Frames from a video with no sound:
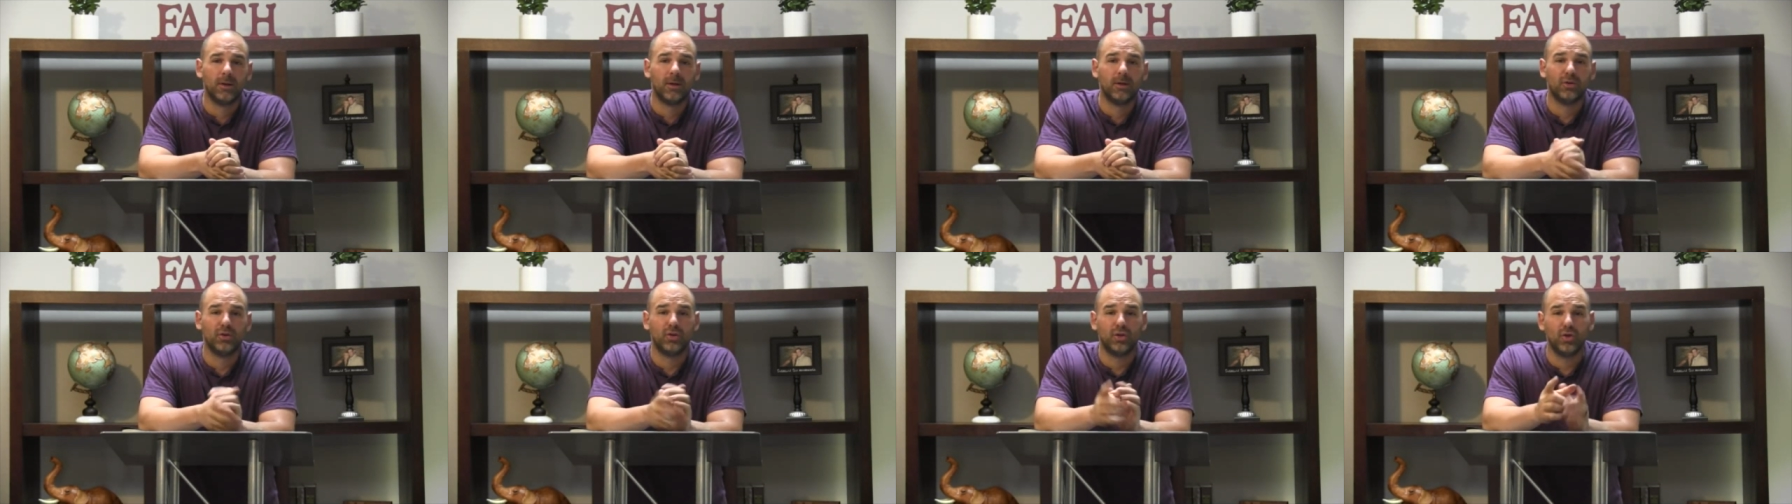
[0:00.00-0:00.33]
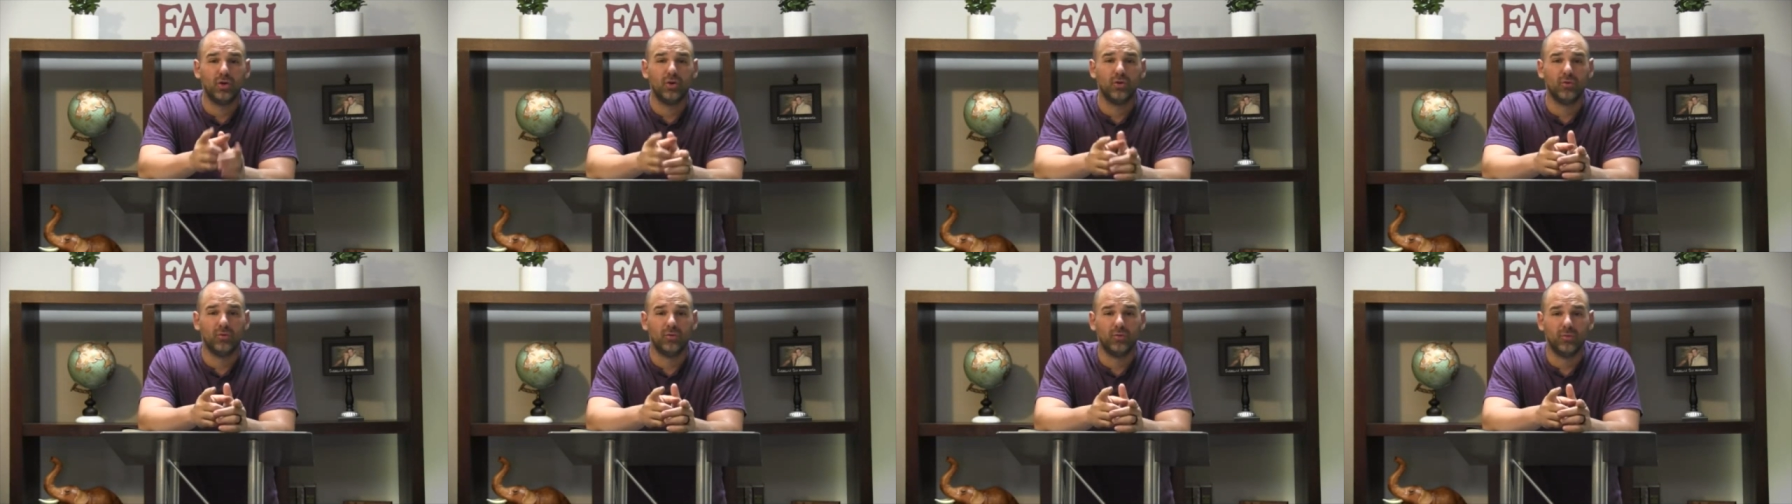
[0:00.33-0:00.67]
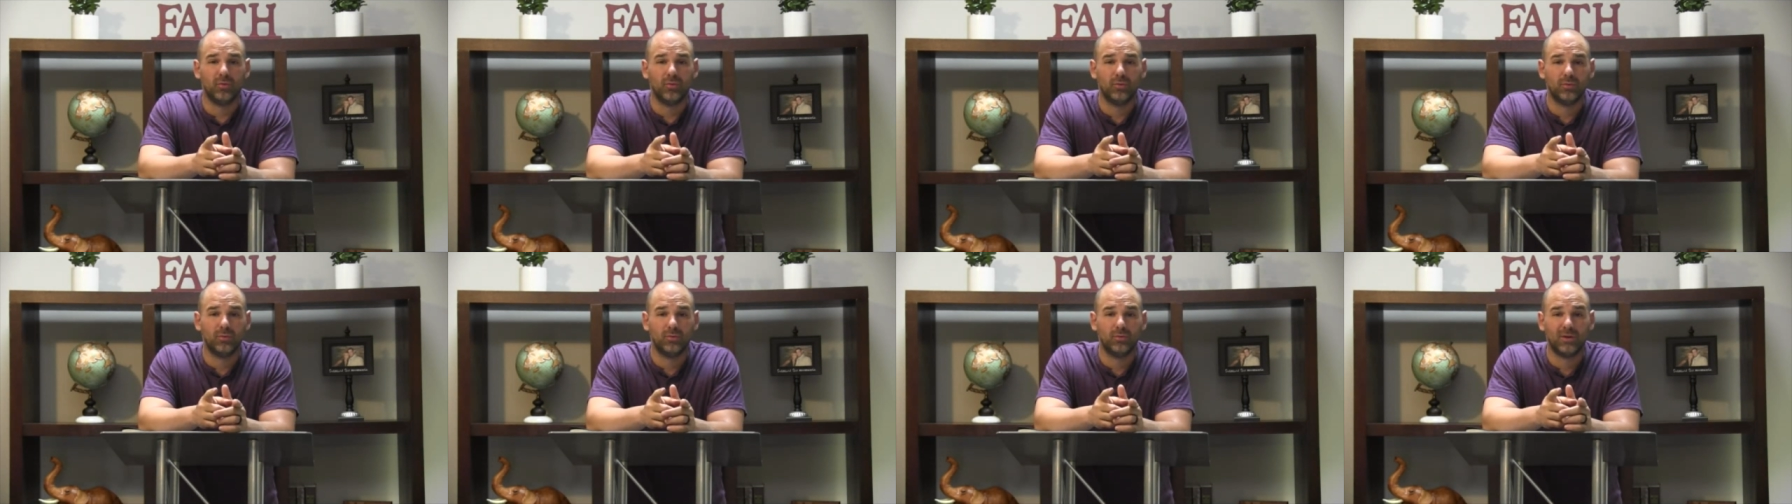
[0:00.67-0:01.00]
You
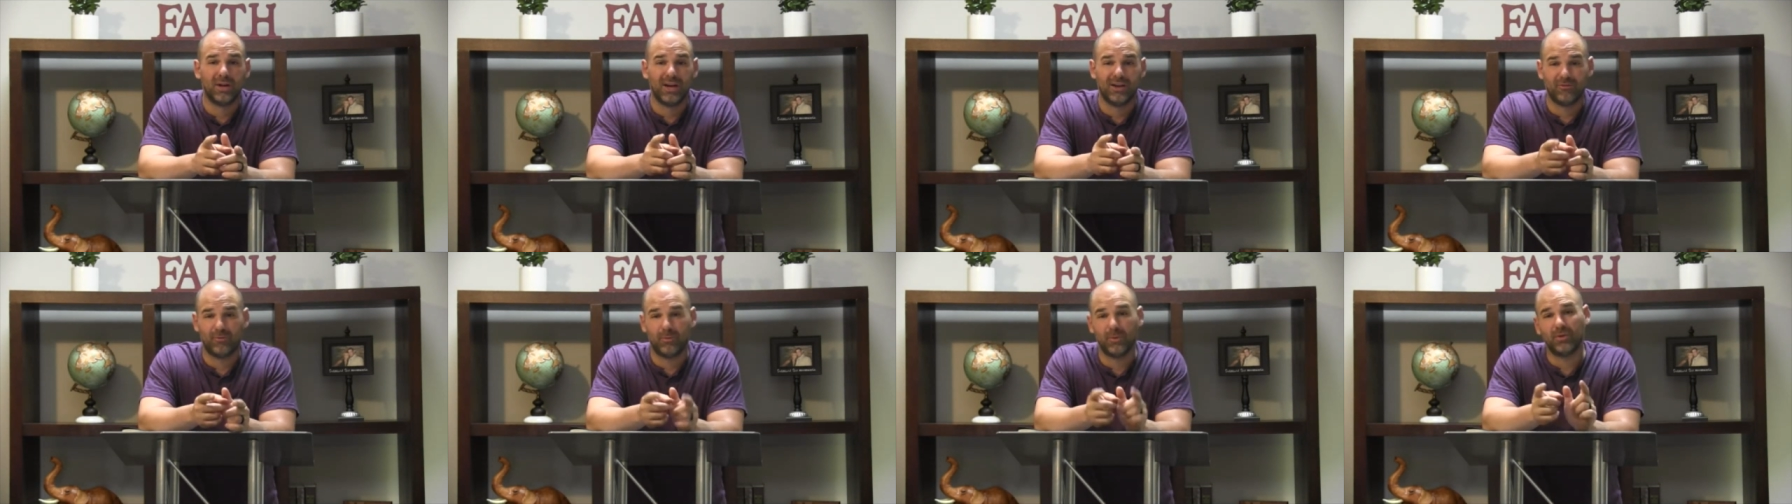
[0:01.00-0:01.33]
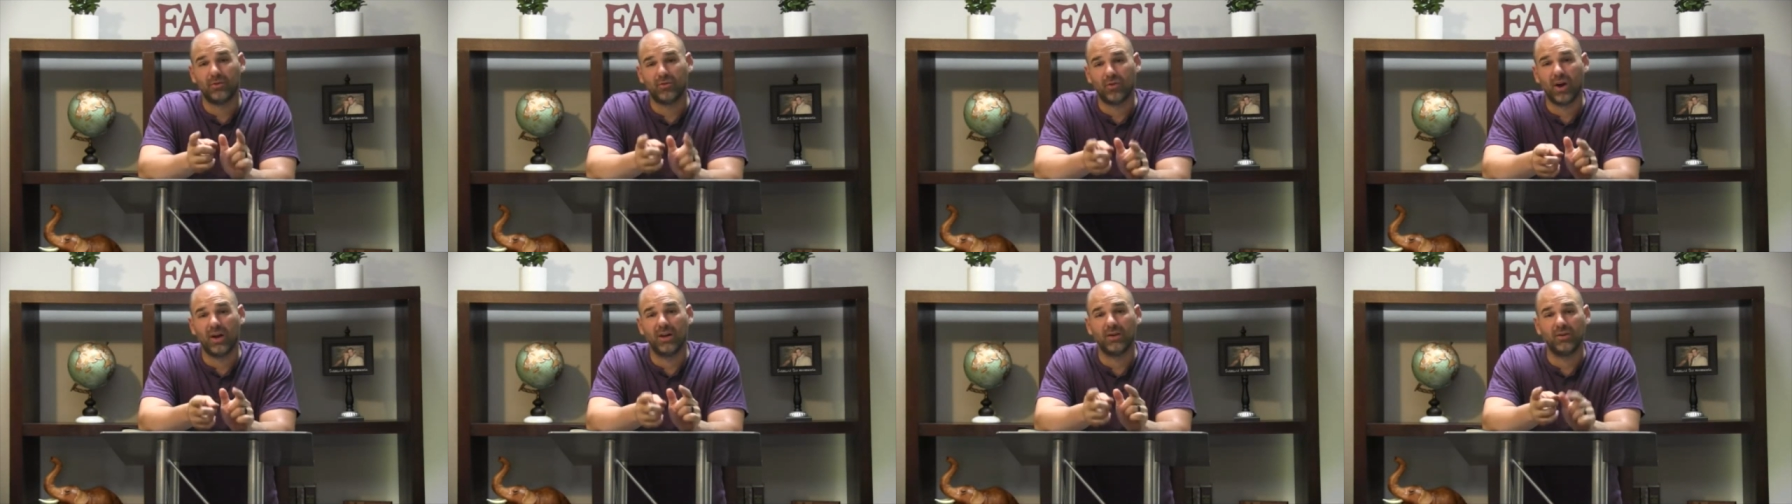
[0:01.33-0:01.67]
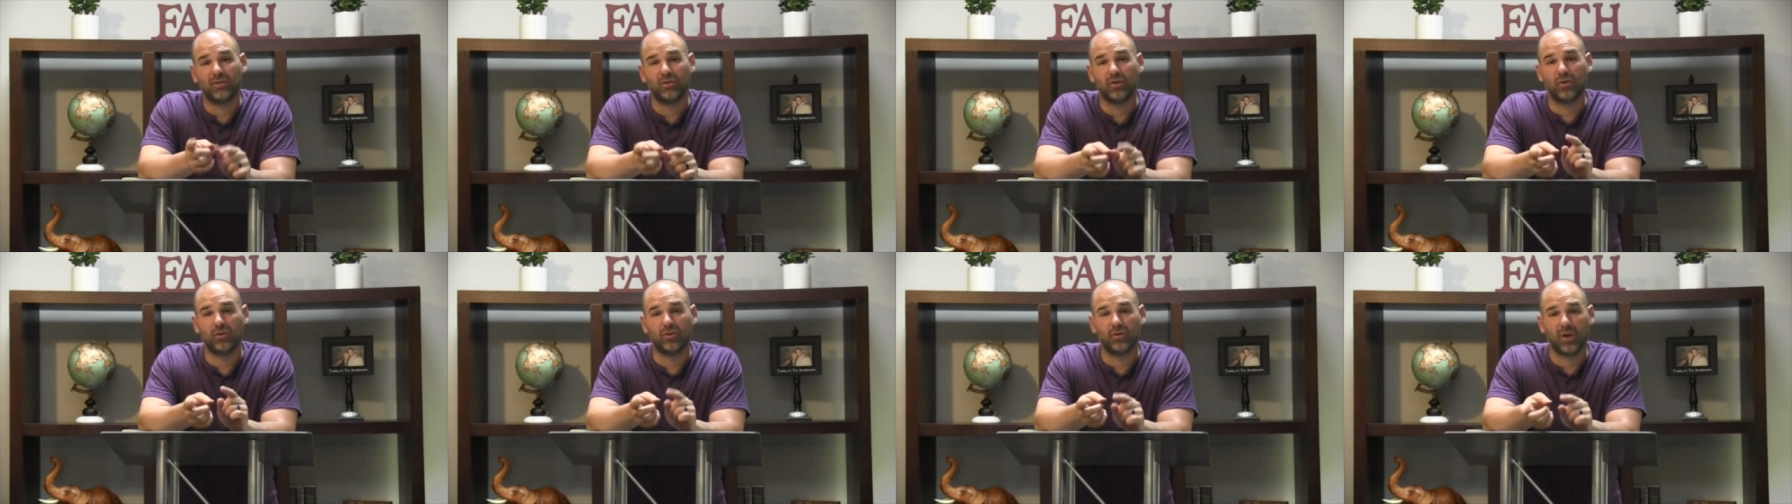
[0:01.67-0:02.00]
have been trying to
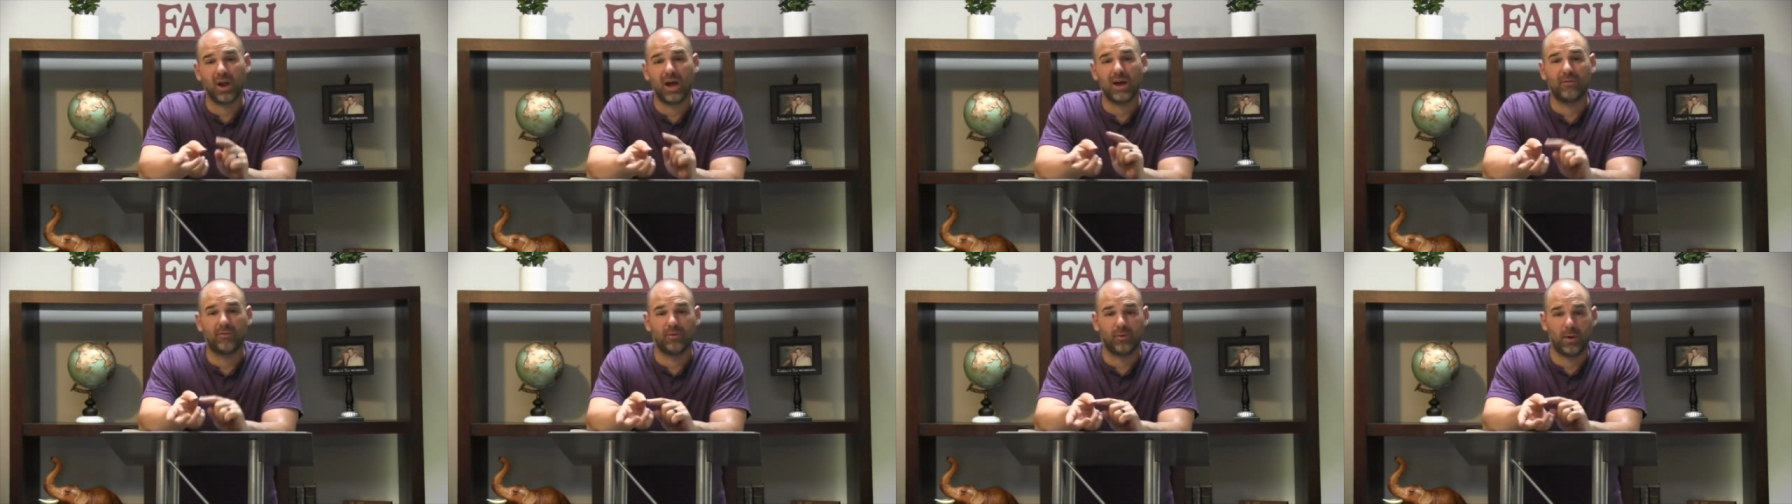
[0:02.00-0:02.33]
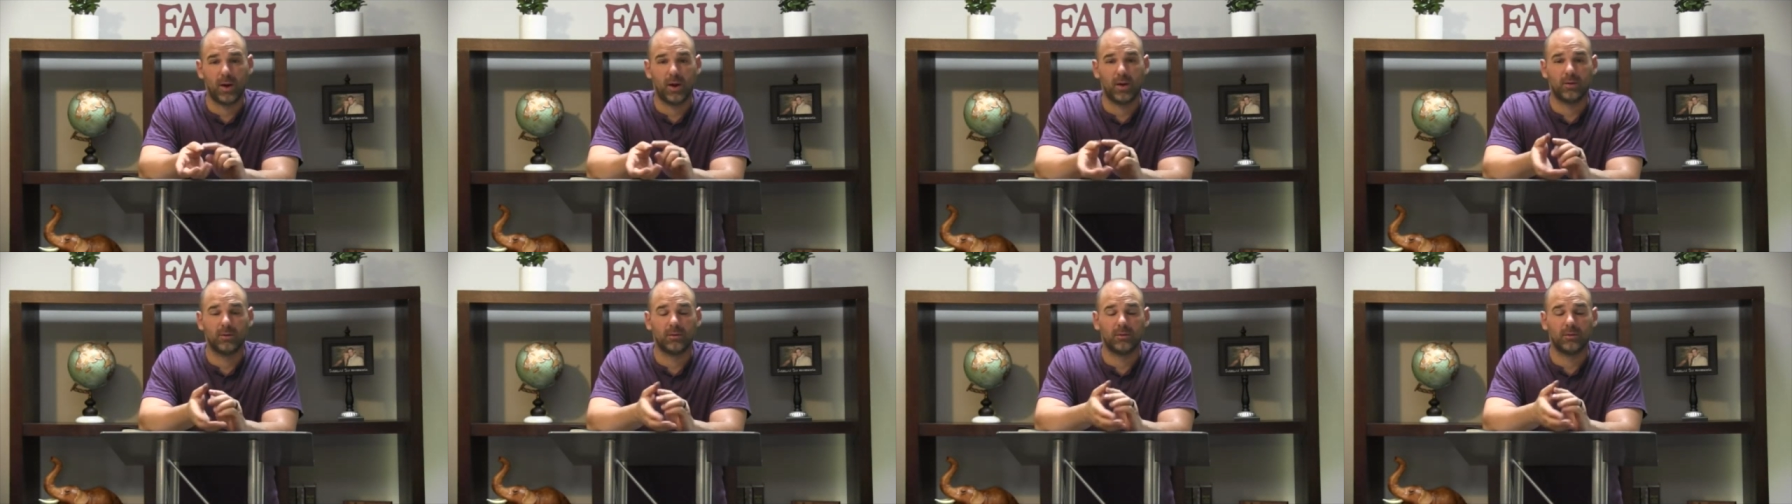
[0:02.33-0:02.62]
turn your life around.